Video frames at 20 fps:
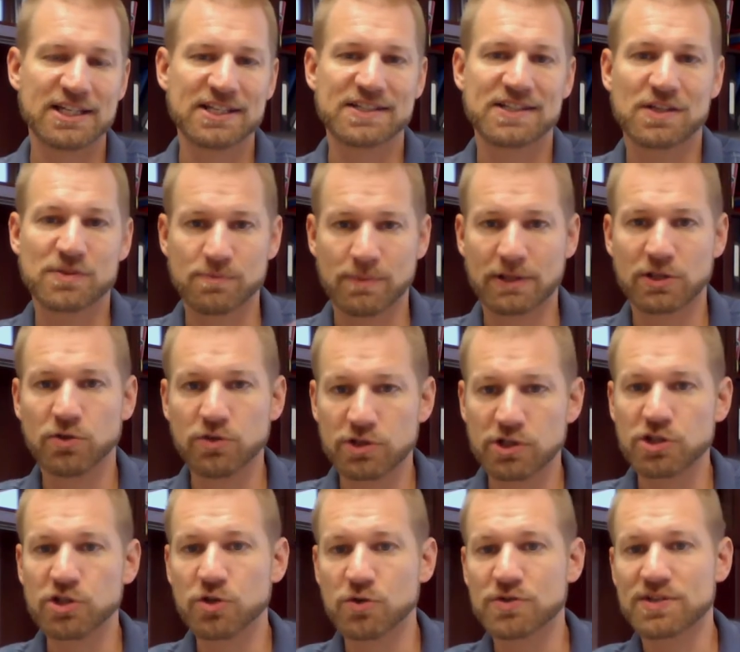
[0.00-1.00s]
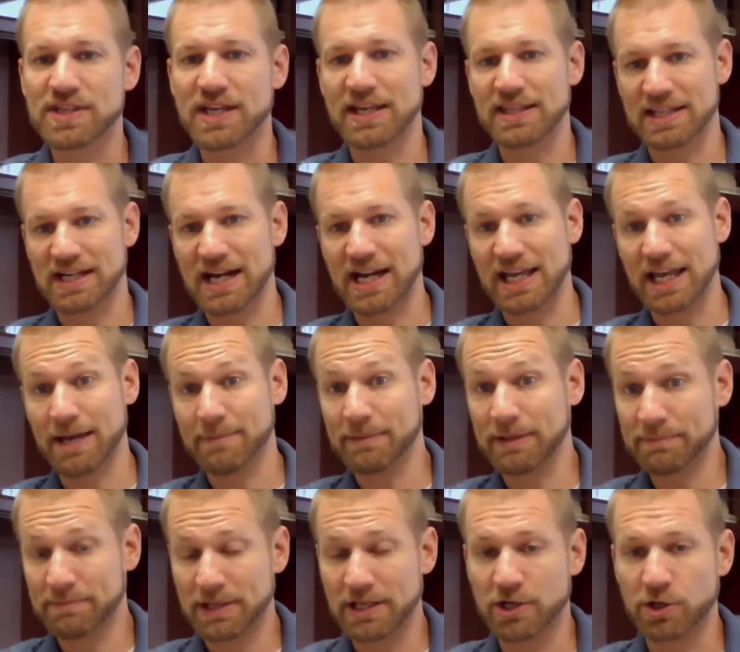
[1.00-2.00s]
he says, but who do you say that I am?
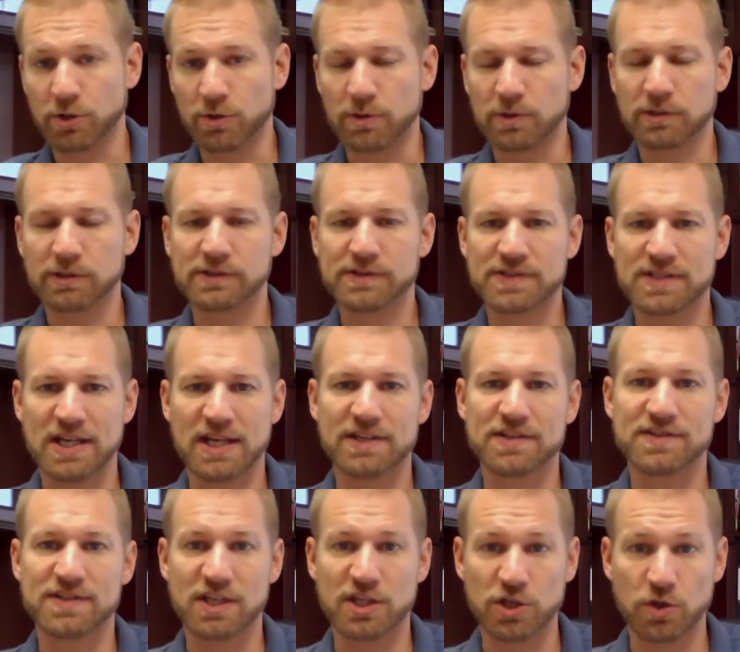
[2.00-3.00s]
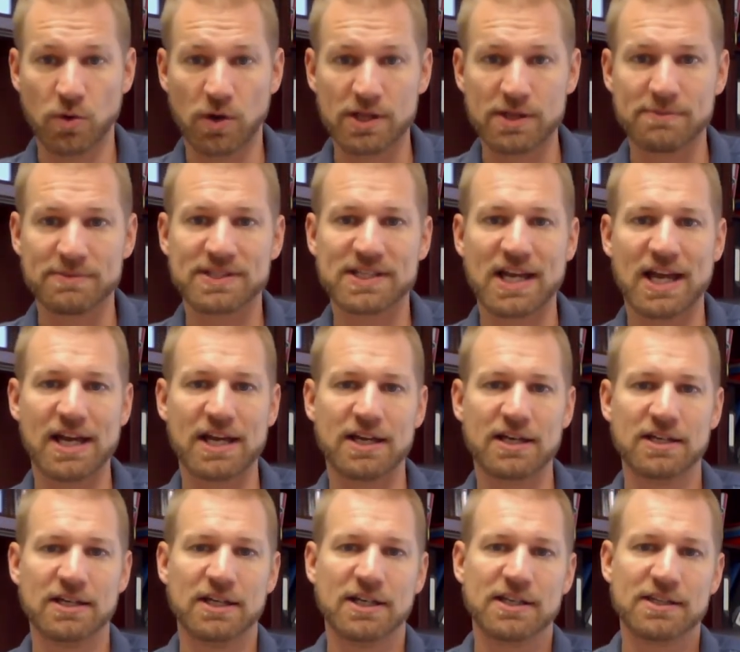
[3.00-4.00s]
And Peter says that you are the Messiah,
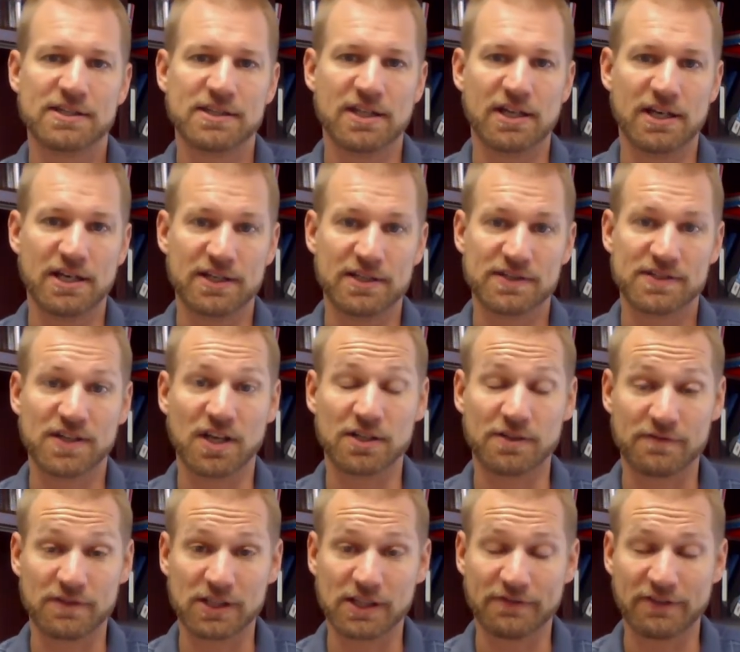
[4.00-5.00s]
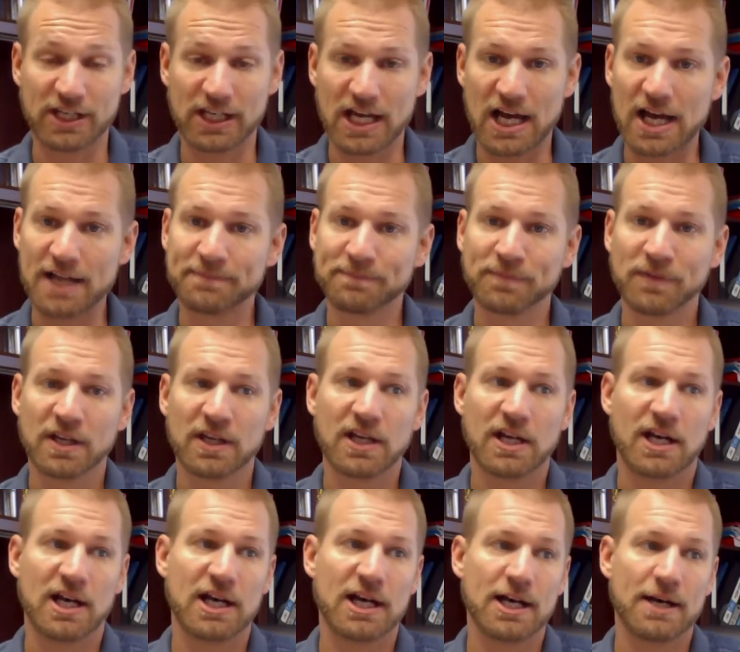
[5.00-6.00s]
the Son of the living God.
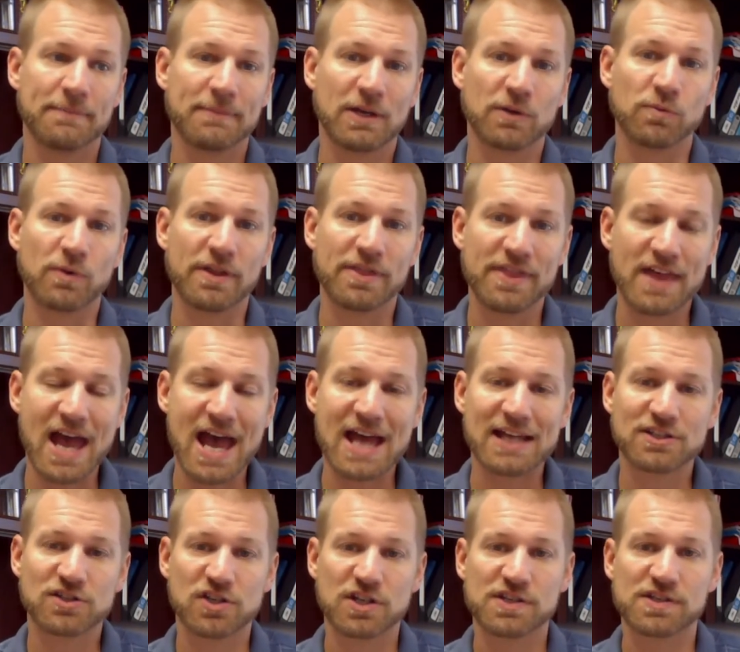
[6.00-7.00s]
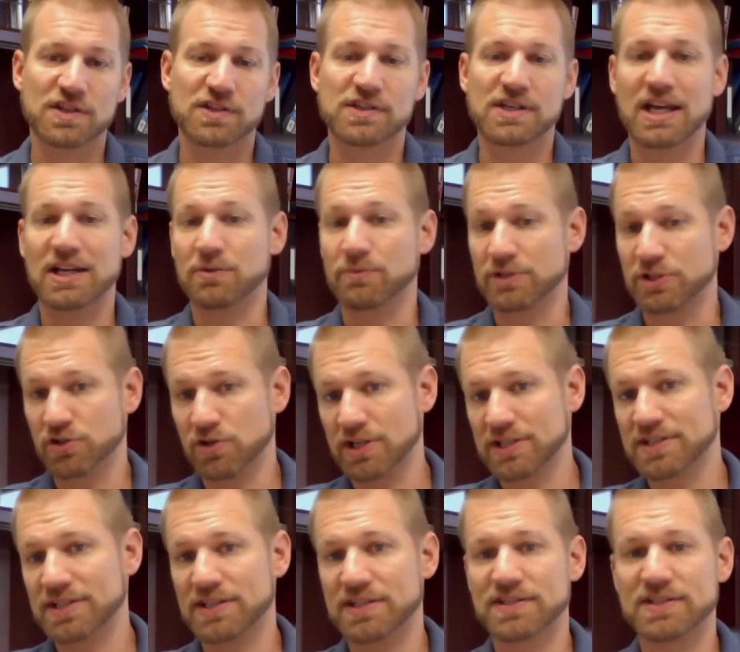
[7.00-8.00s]
And with that, Jesus kind of
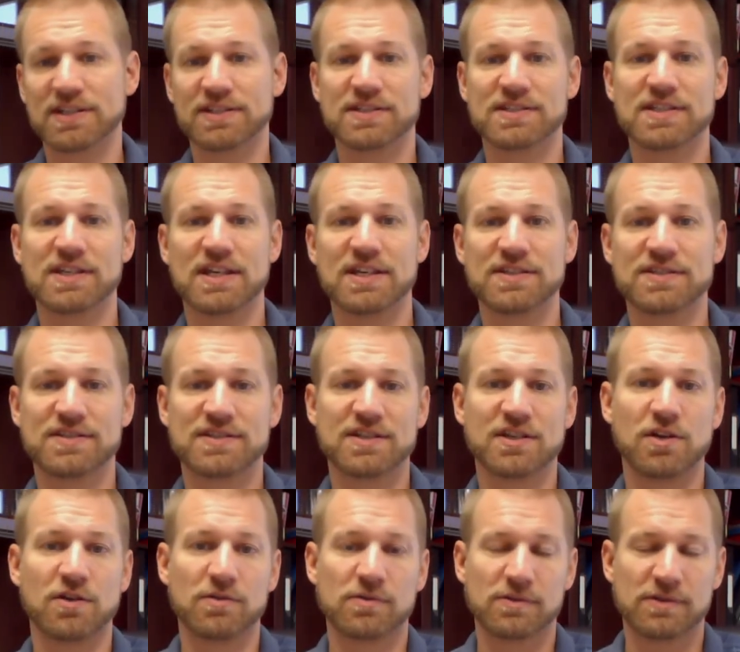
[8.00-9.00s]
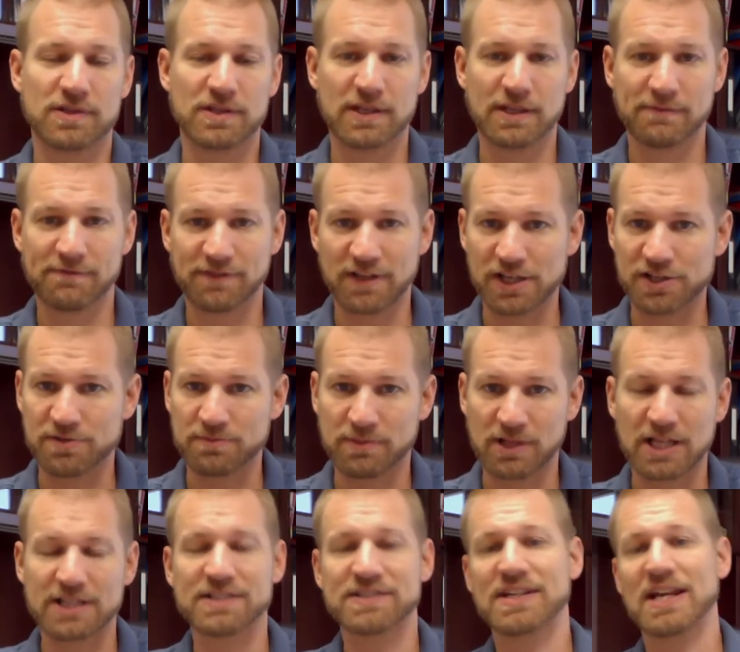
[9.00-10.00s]
rejoices and says, that flesh and
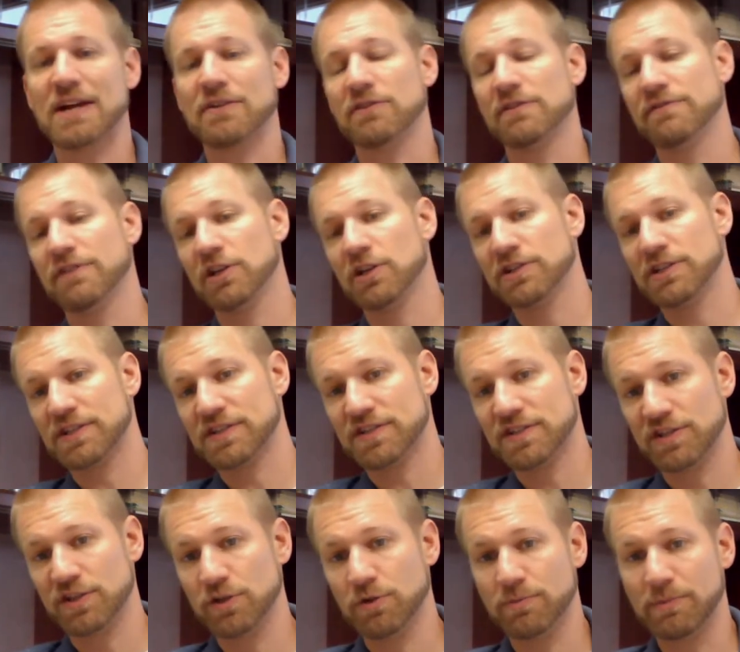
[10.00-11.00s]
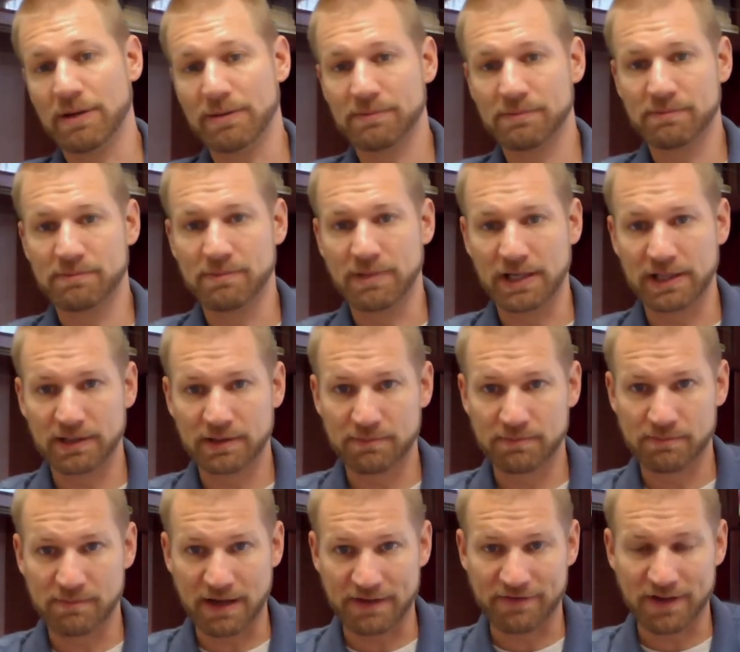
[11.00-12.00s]
blood has not revealed this to you, but
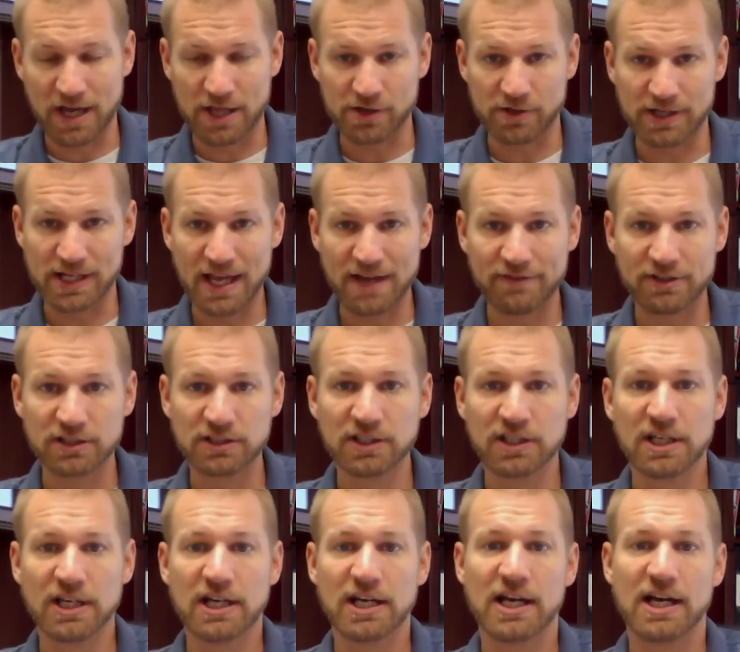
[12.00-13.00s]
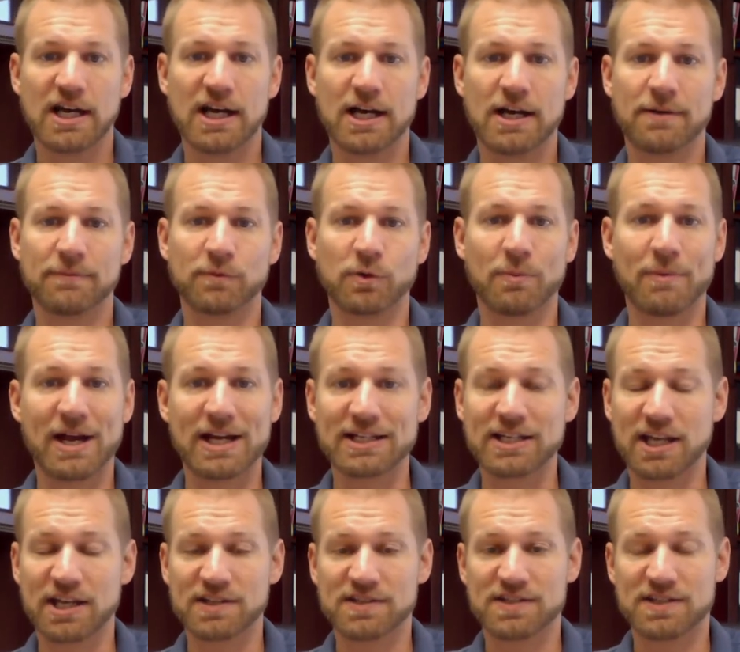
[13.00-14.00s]
my Father in heaven,
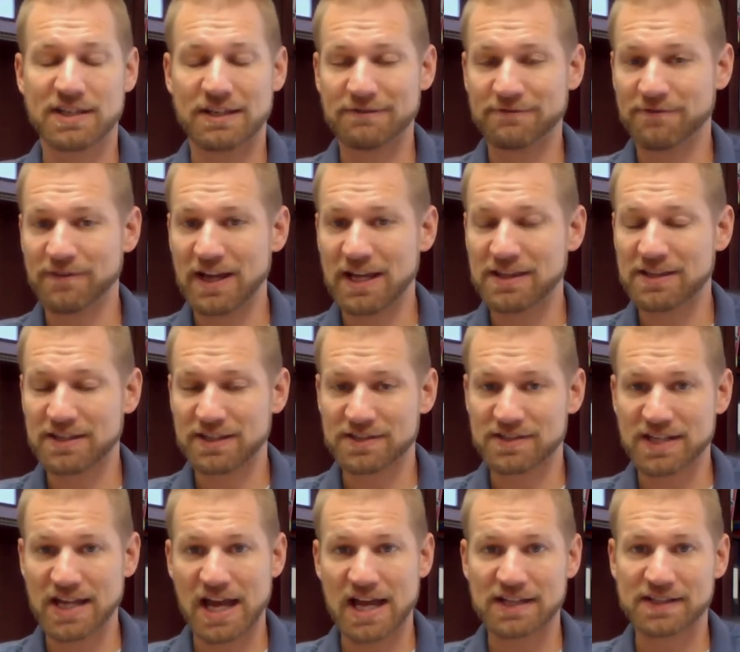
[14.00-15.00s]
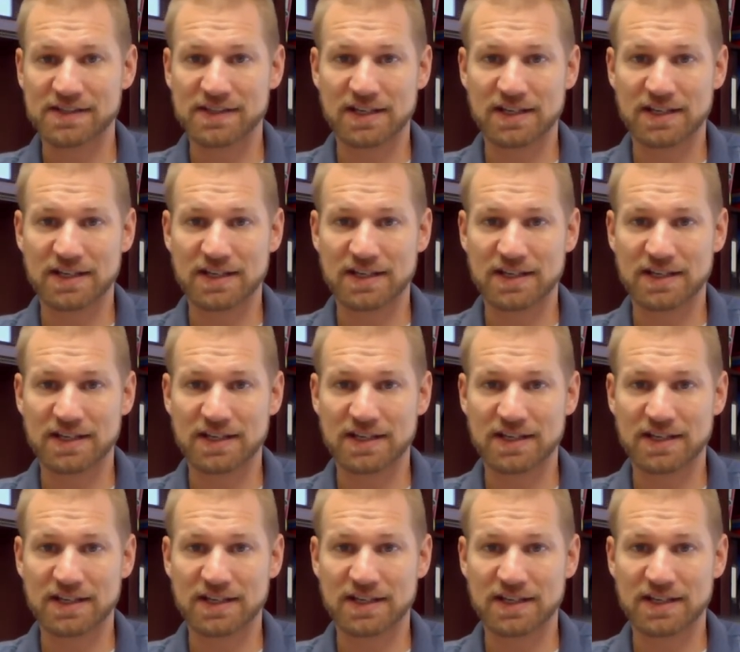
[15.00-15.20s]
reminding us that faith is not